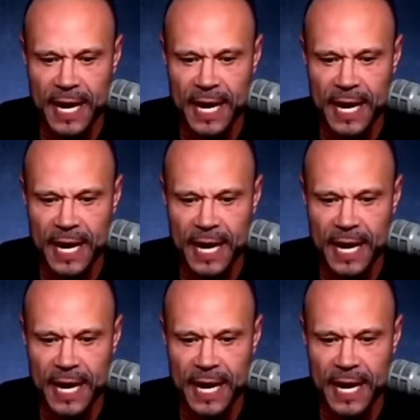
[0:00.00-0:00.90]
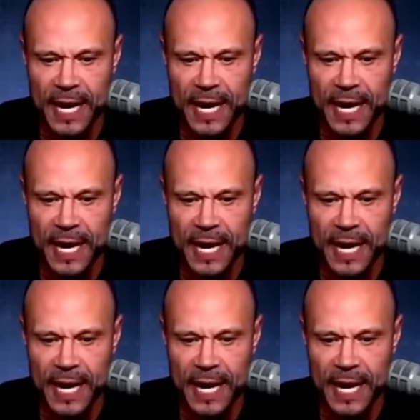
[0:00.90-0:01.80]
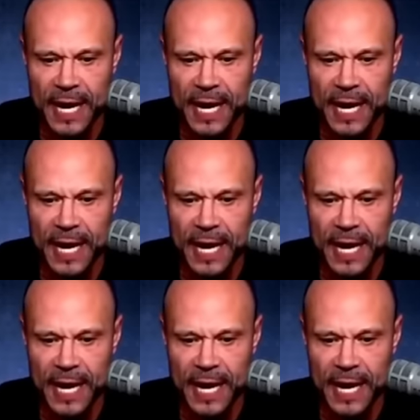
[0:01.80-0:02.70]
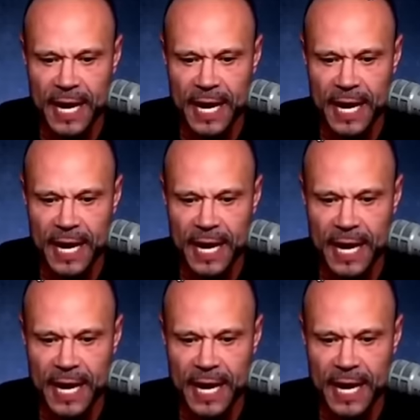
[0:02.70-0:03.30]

[no speech]